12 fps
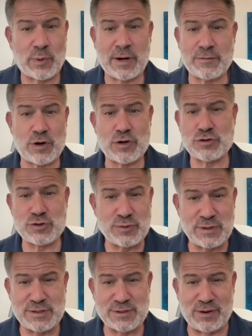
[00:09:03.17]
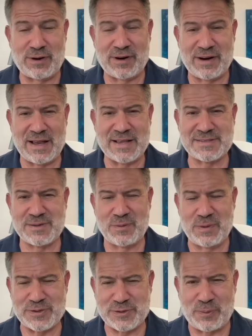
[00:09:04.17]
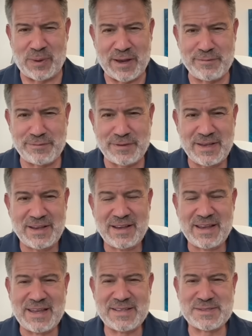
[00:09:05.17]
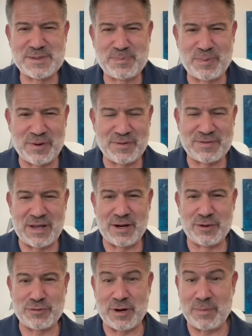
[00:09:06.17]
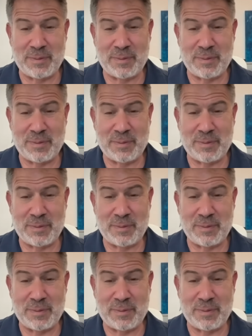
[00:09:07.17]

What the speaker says: whatever her duties are as a wife in support of Donald Trump.